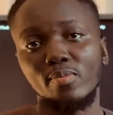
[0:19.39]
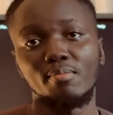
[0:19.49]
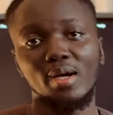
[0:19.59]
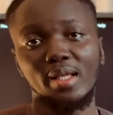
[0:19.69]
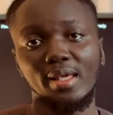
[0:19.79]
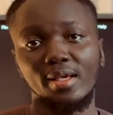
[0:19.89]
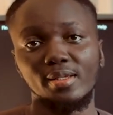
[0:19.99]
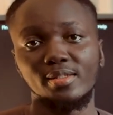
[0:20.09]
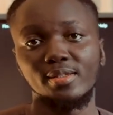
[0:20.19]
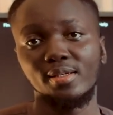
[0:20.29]

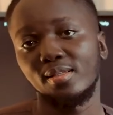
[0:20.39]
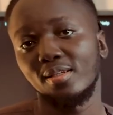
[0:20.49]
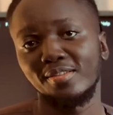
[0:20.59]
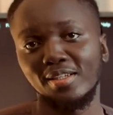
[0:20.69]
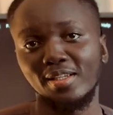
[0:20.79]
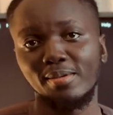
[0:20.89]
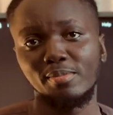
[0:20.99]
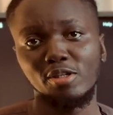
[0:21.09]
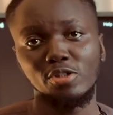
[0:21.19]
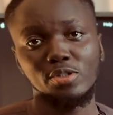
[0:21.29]
markets in another
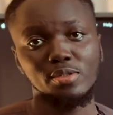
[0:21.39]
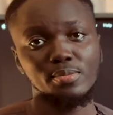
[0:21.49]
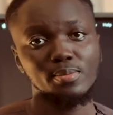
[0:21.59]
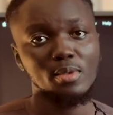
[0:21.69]
dimension.